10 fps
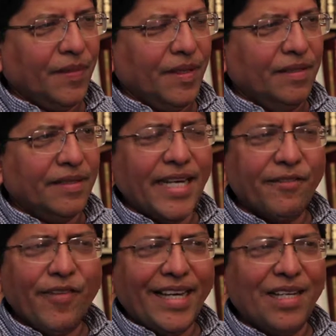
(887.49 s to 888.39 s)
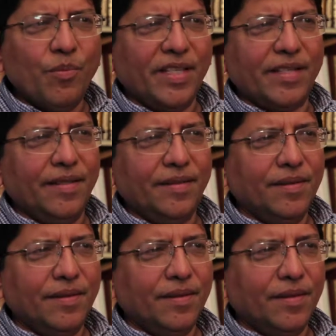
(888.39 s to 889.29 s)
is getting very limited?
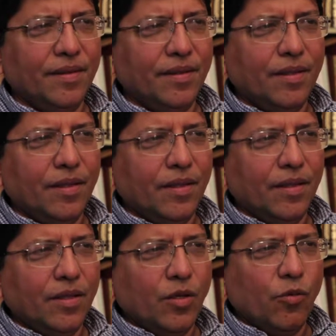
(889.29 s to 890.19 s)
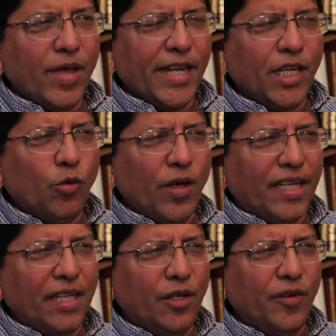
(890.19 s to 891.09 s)
Very
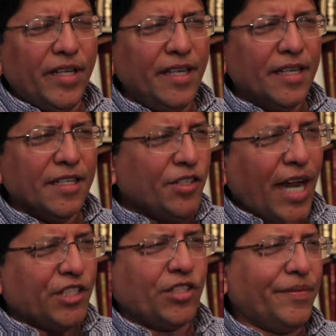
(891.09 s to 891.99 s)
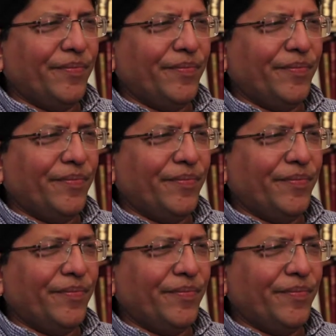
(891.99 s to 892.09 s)
quickly we judge.